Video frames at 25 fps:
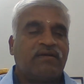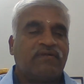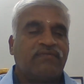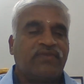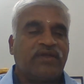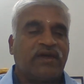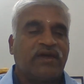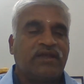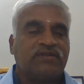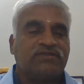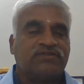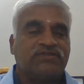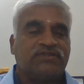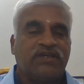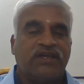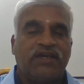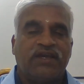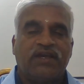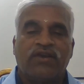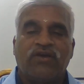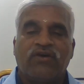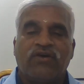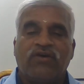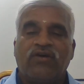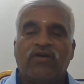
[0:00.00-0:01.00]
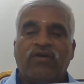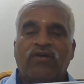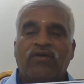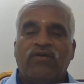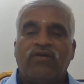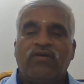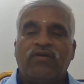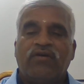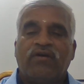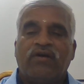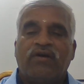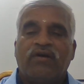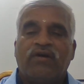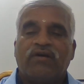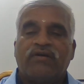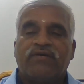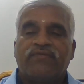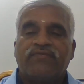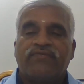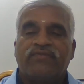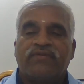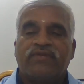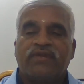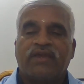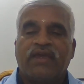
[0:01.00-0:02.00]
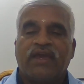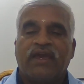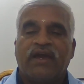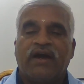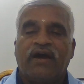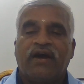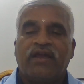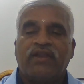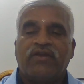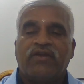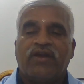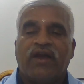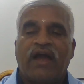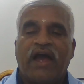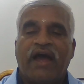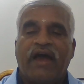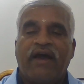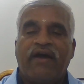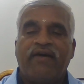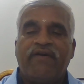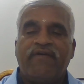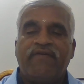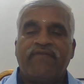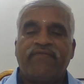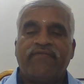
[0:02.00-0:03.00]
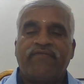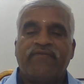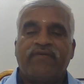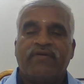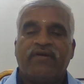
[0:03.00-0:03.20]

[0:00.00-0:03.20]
then 0. Here you have